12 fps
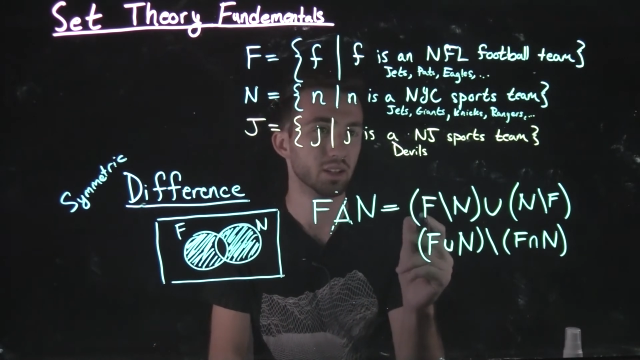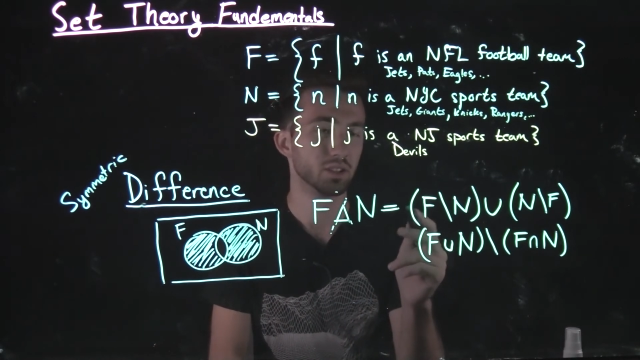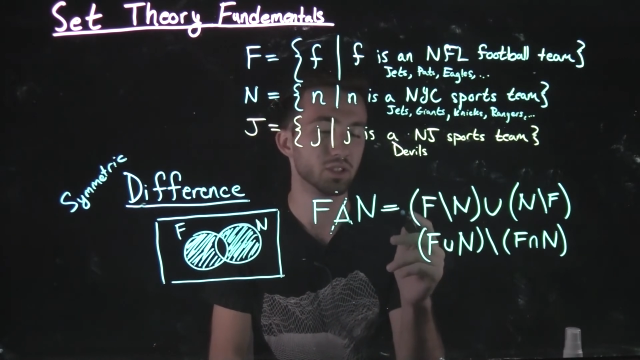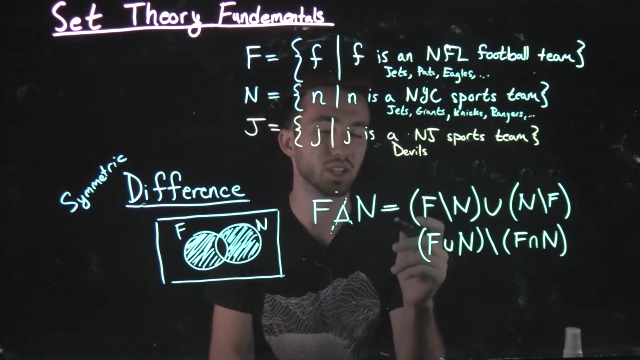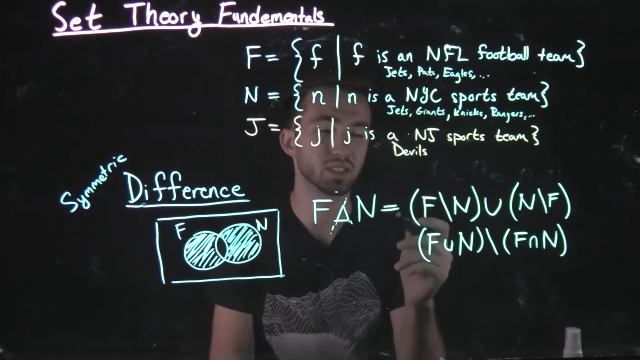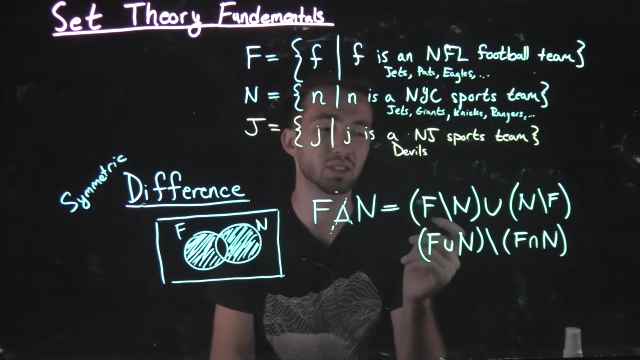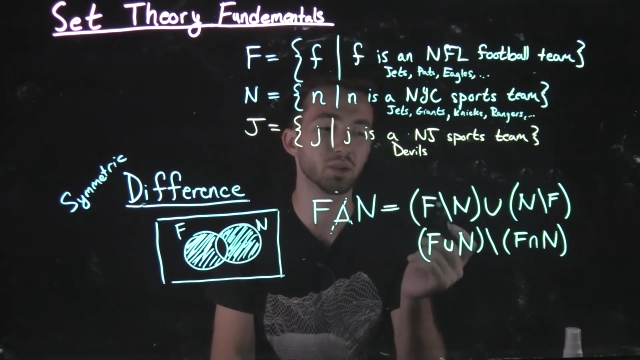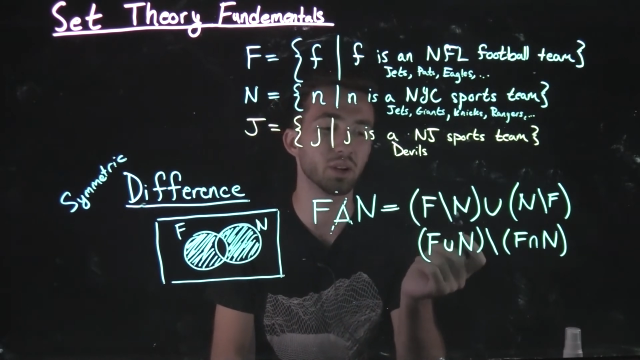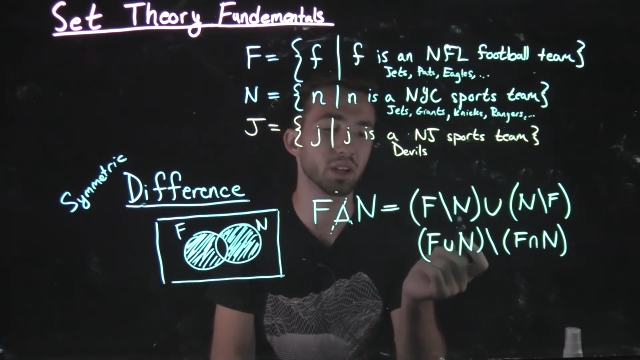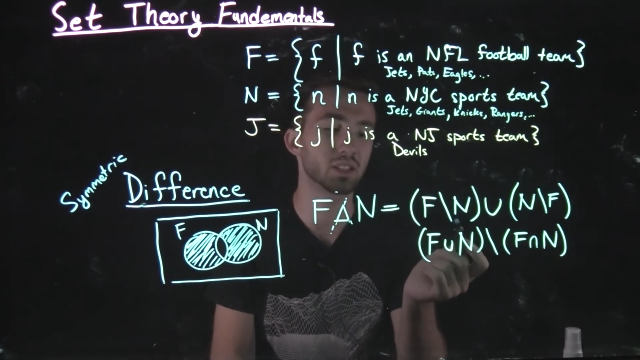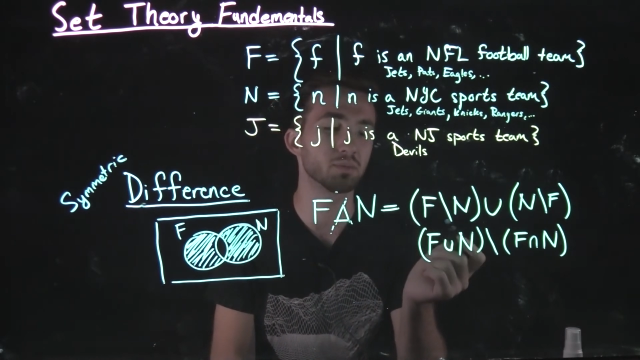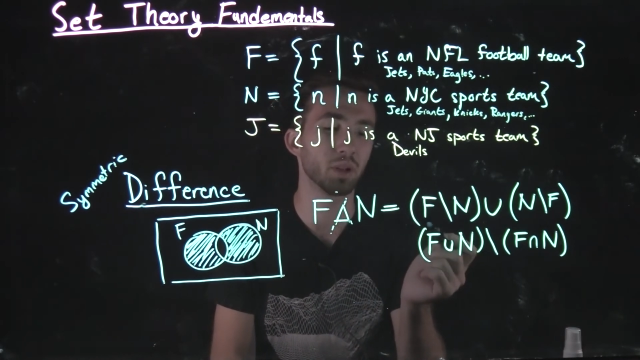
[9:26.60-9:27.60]
just to
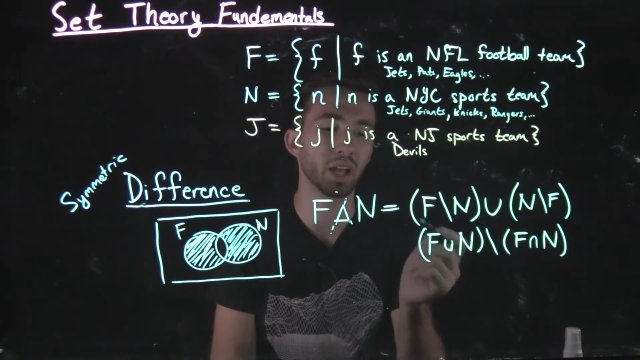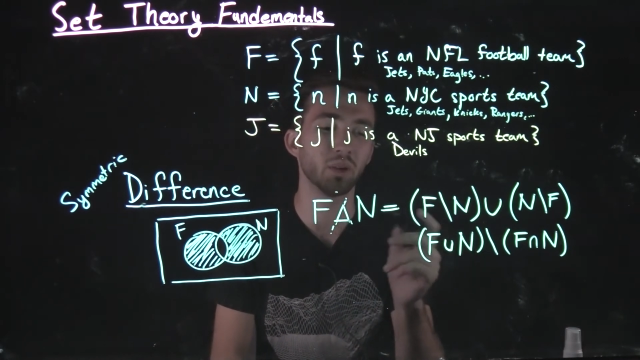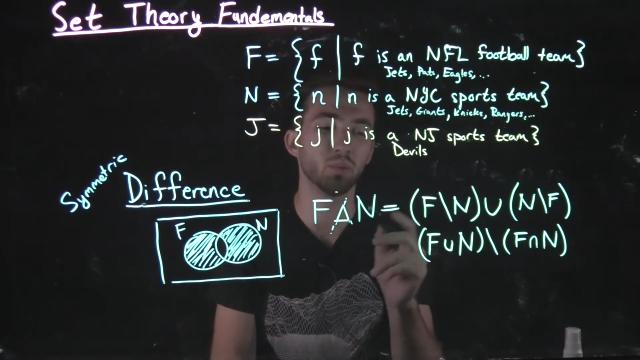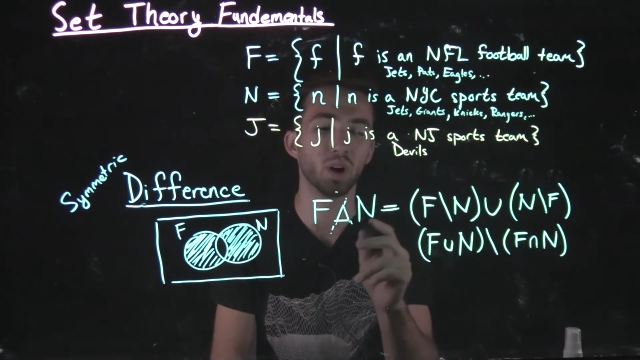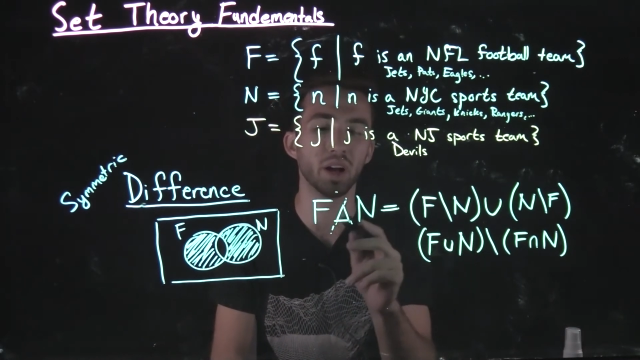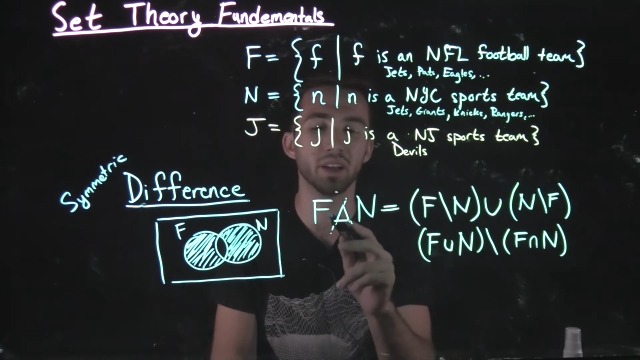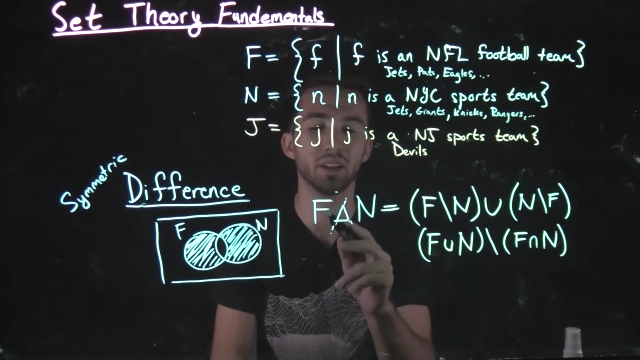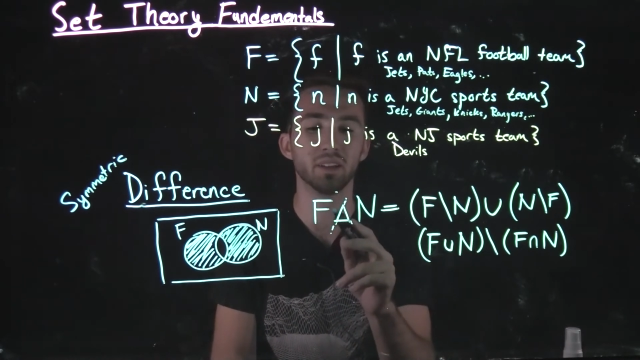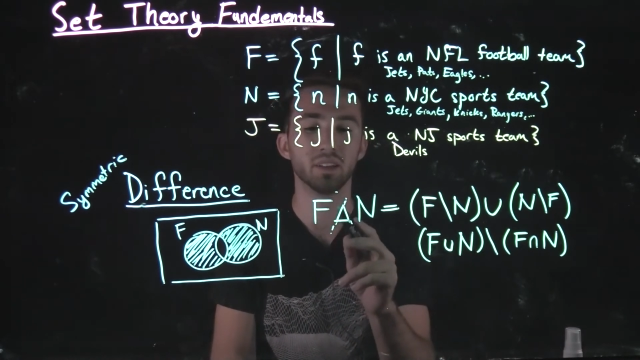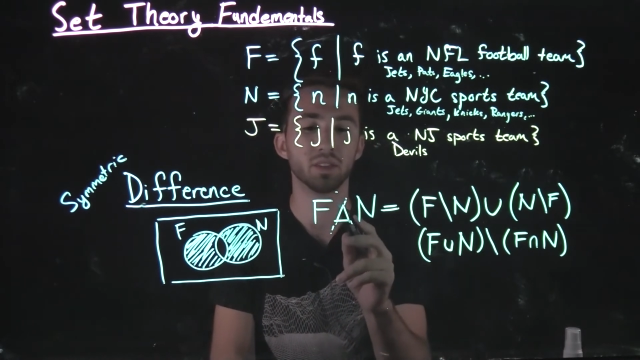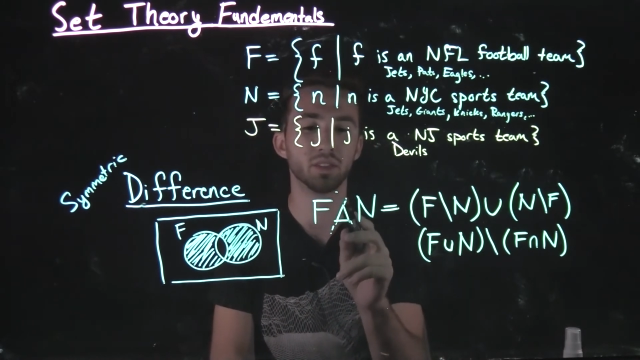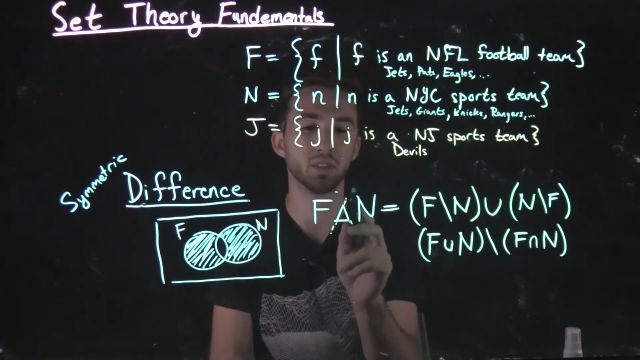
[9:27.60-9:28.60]
explain what
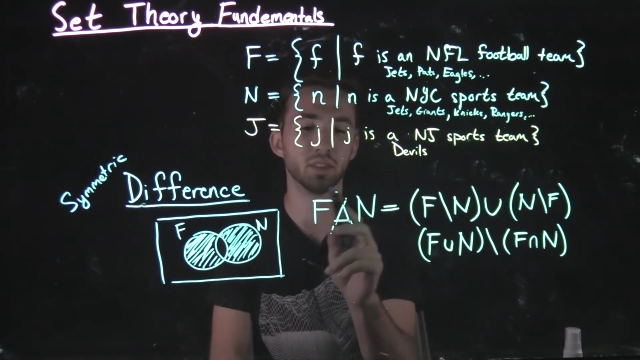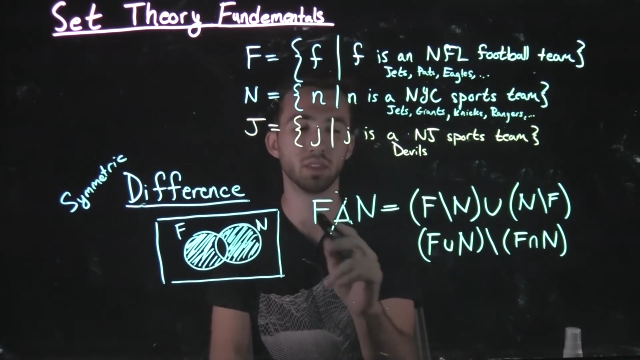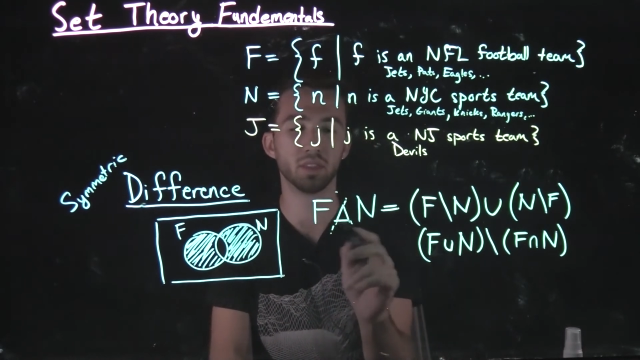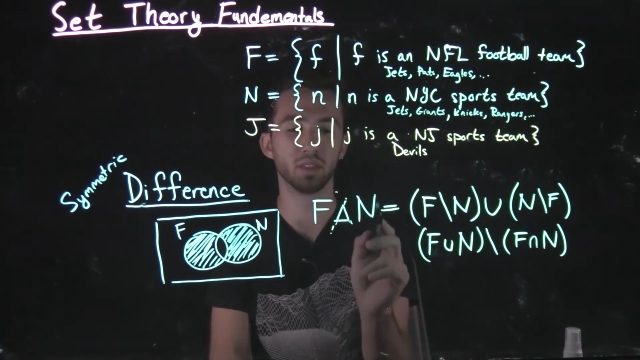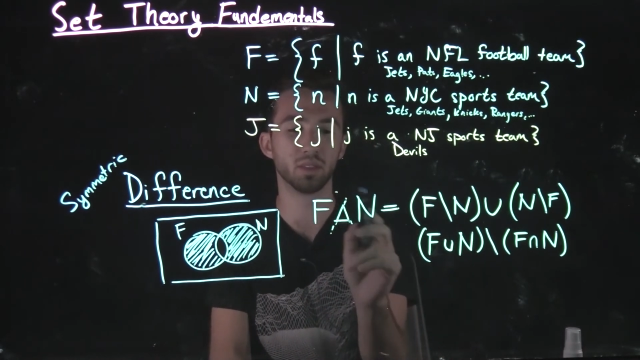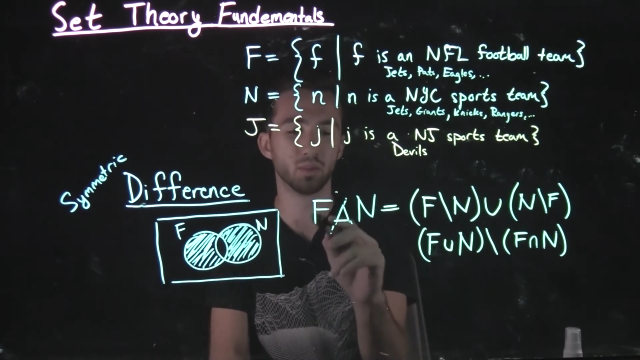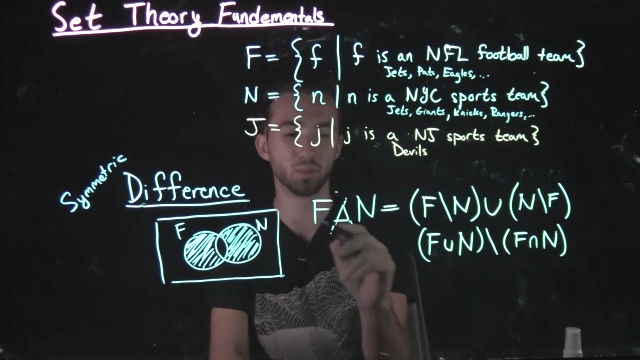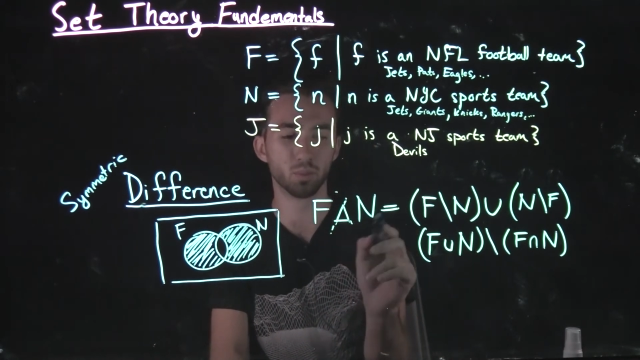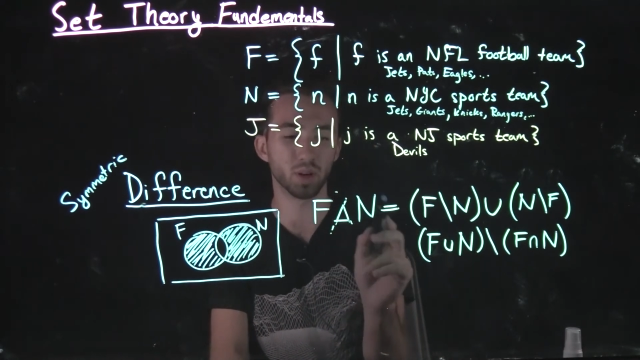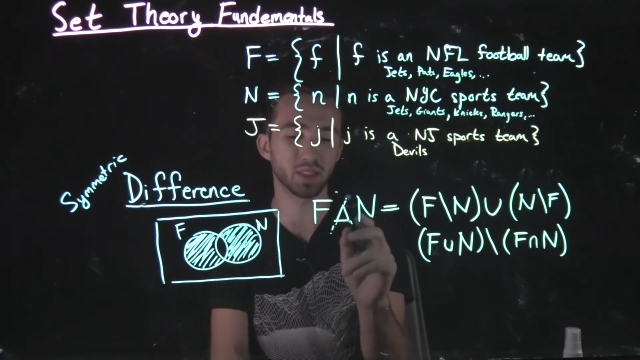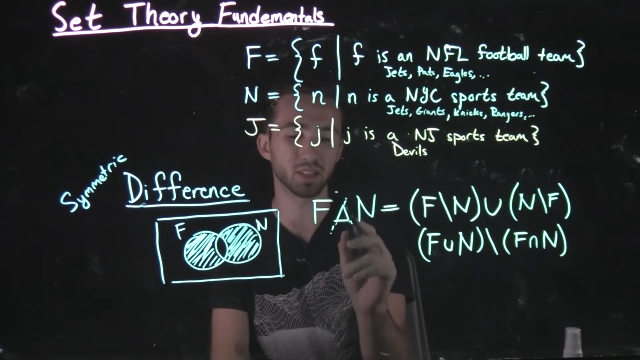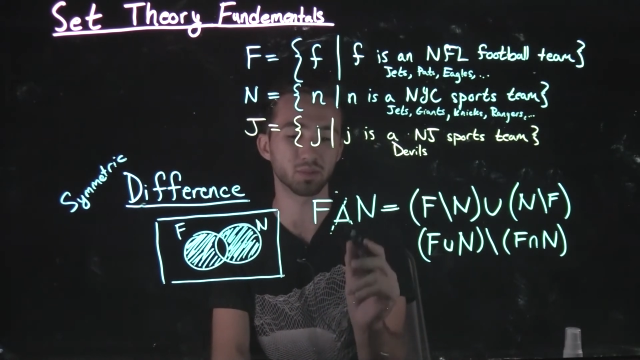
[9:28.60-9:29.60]

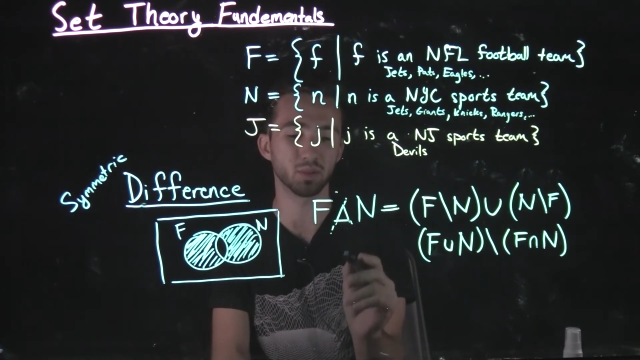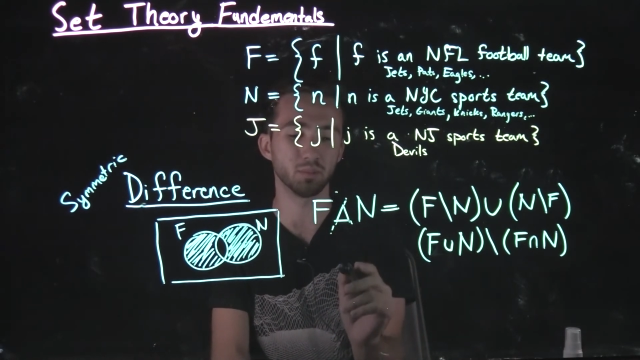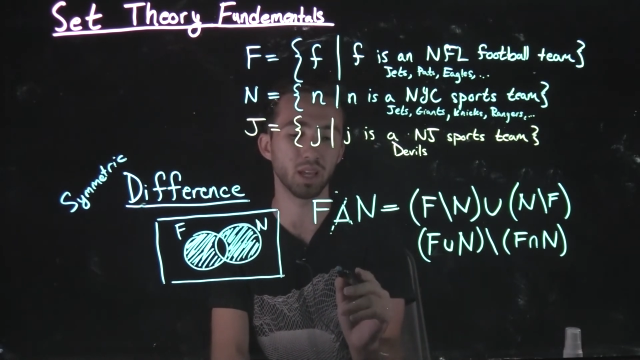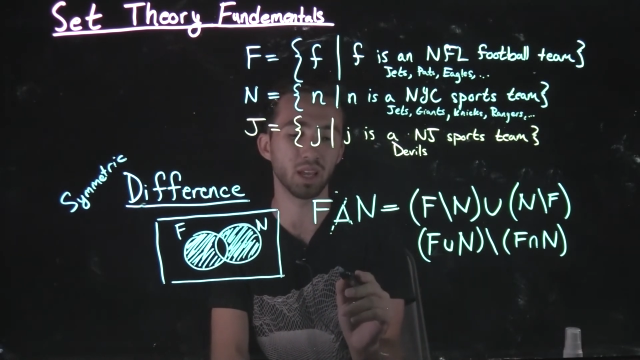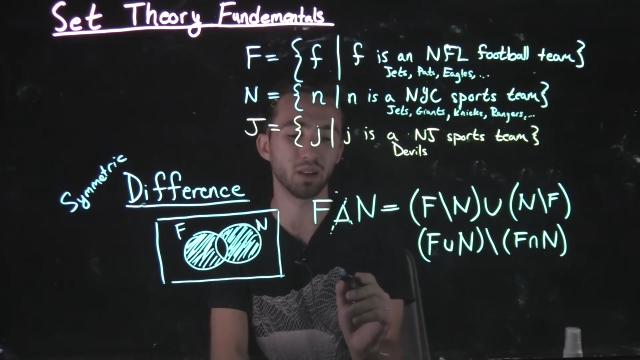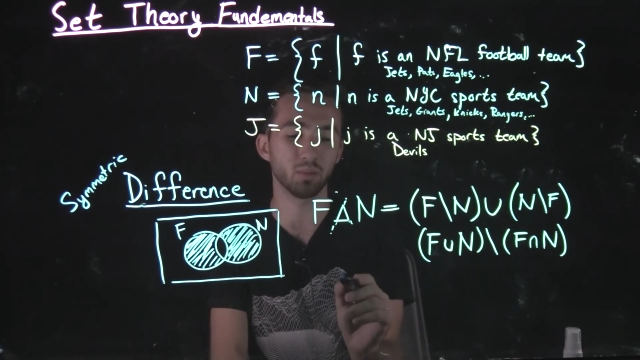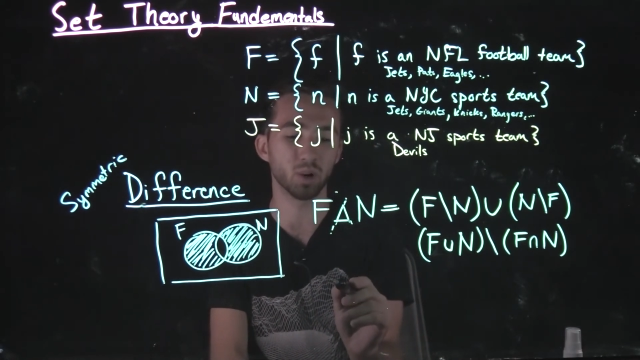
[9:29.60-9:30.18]
this would mean,